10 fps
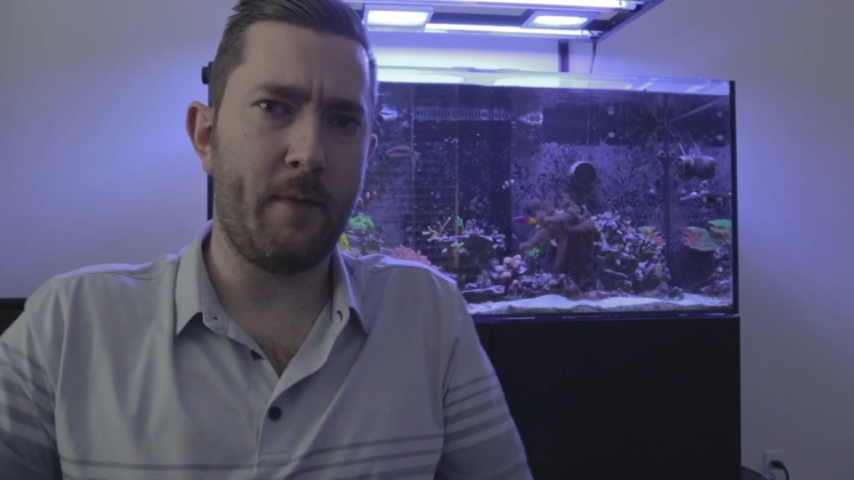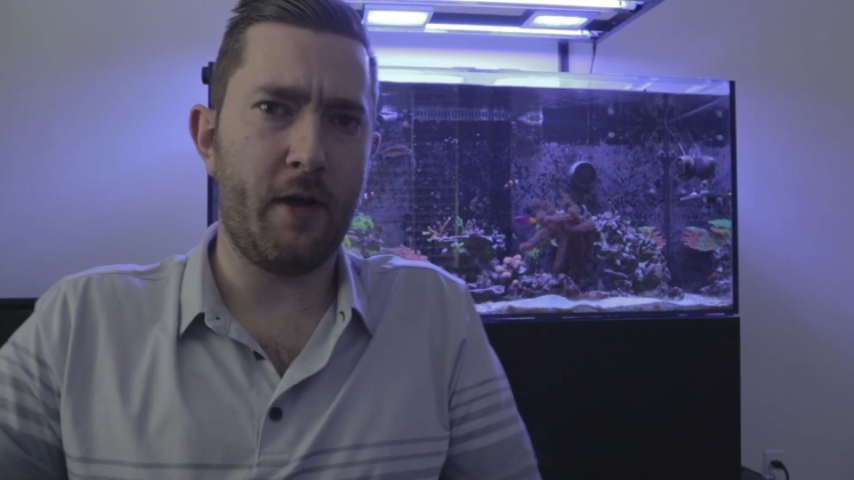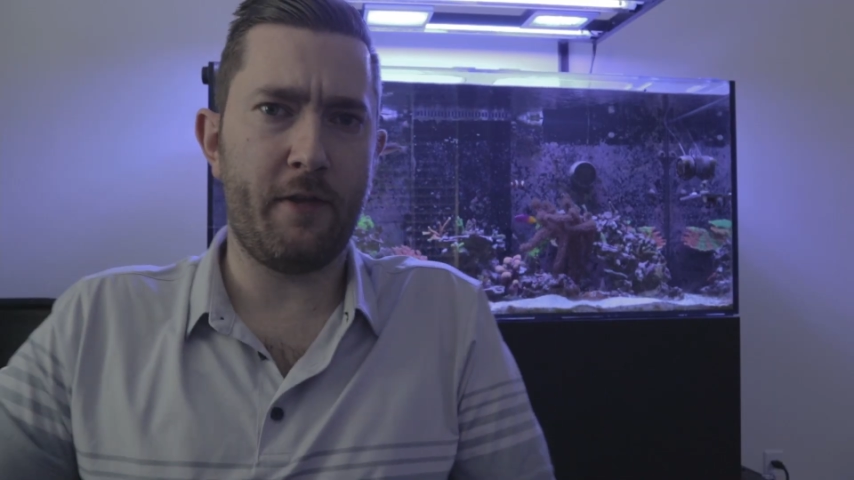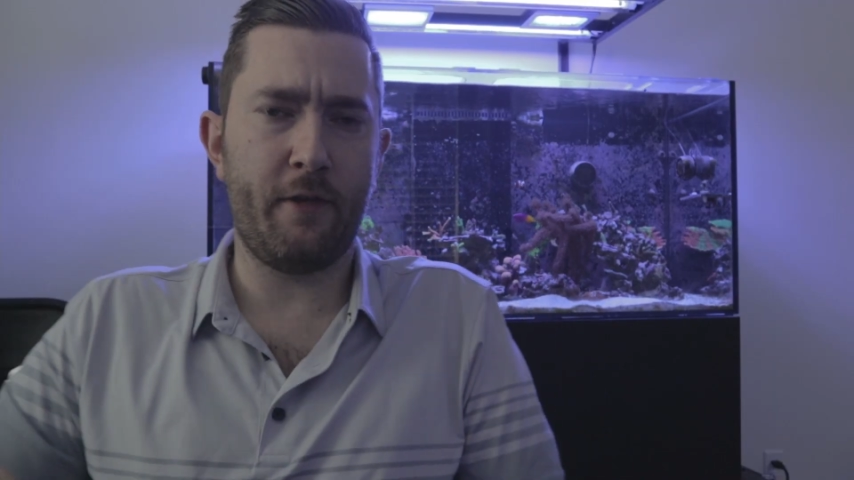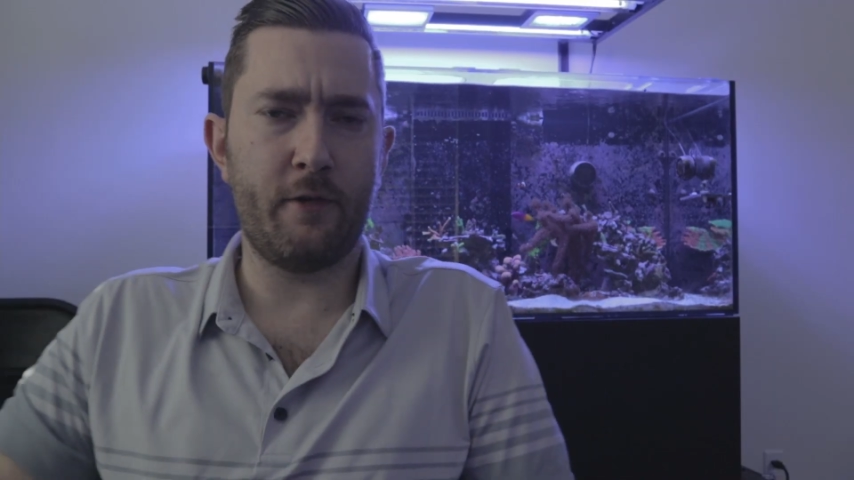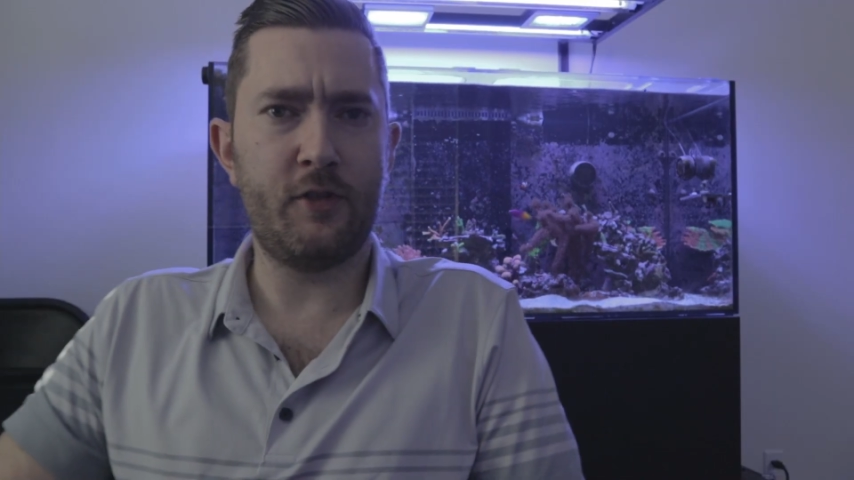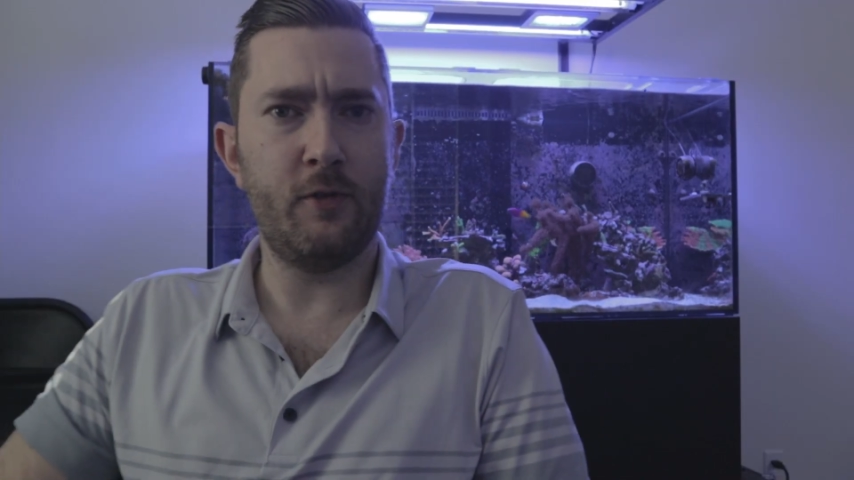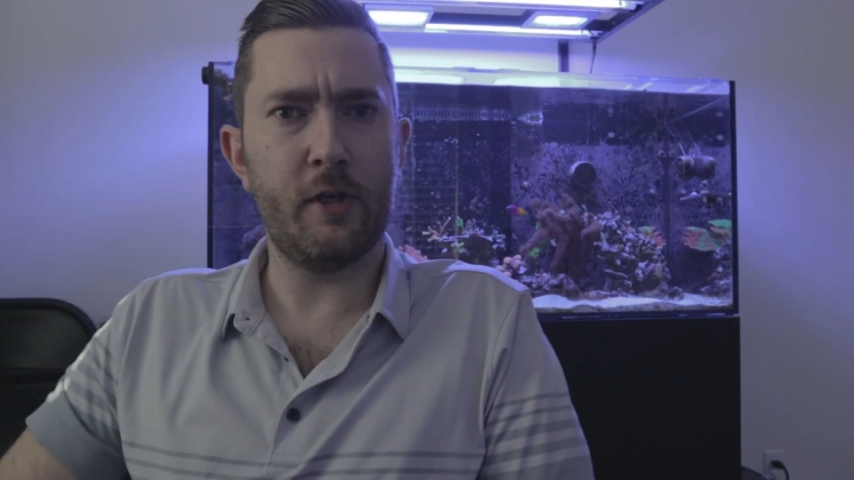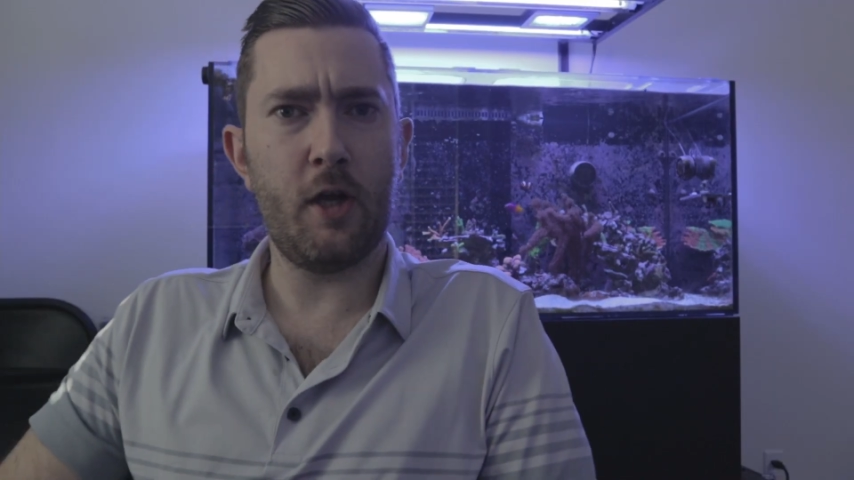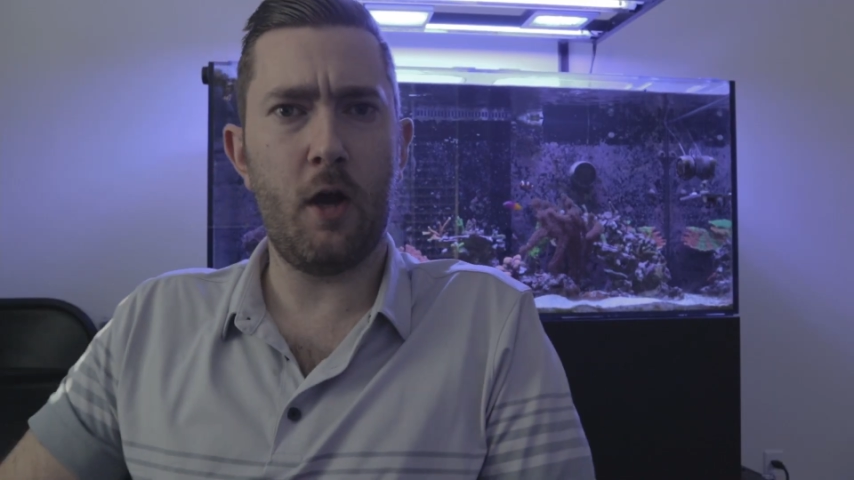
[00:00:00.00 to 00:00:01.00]
month or
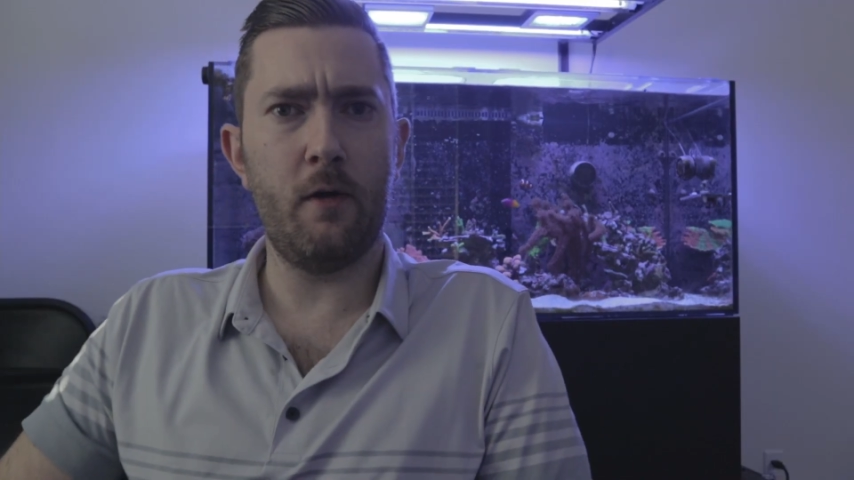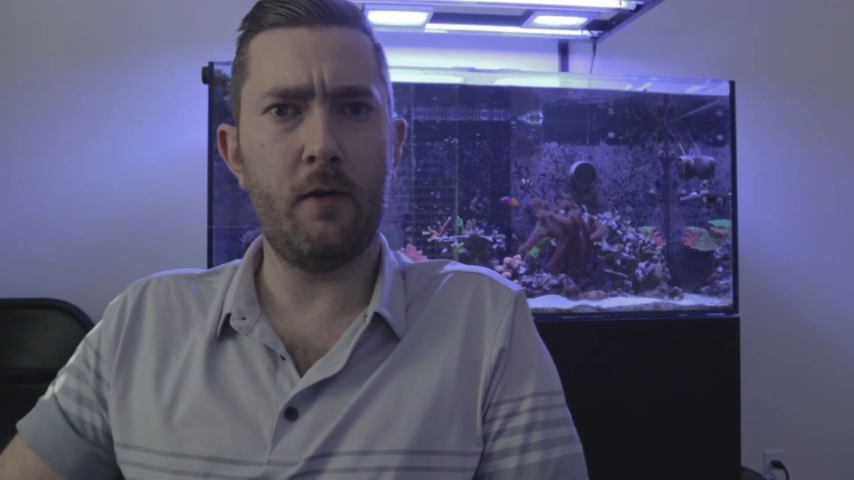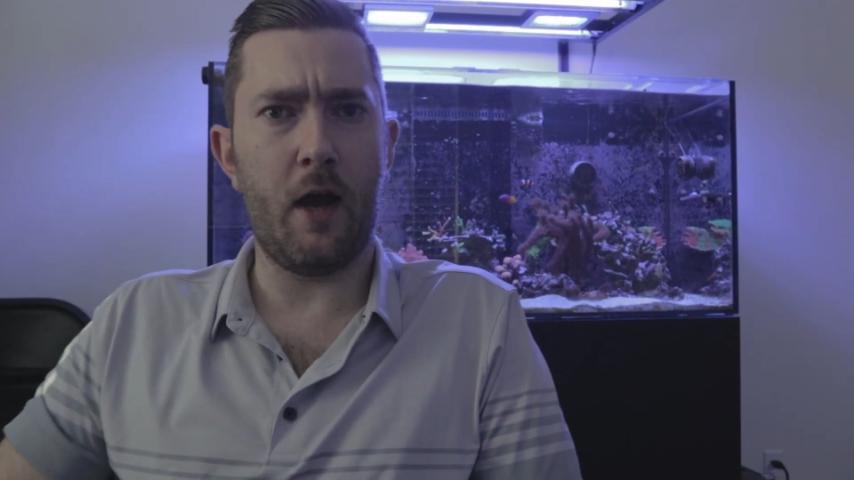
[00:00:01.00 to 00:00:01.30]
two ago,